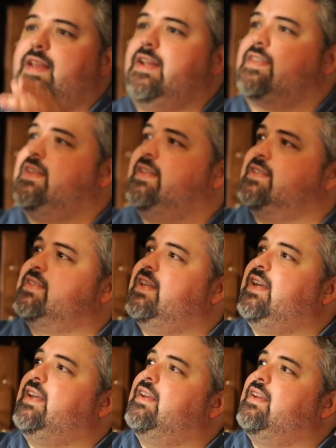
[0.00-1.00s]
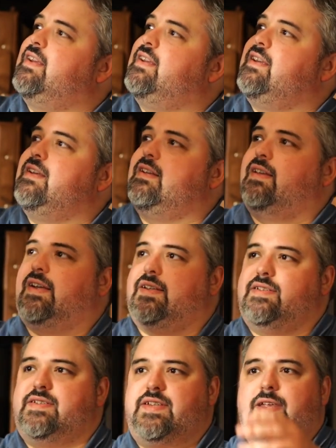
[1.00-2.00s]
That thing's, like
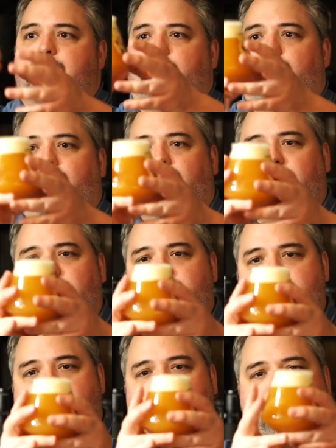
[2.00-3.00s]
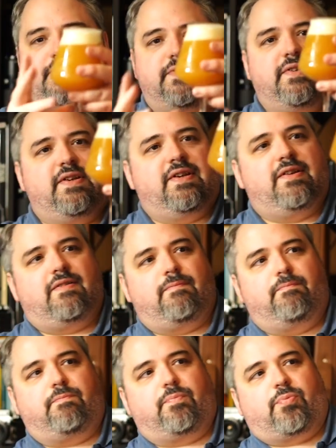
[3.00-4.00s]
deep orange, almost
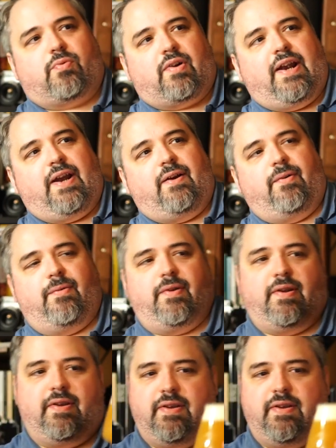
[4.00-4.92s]
brown.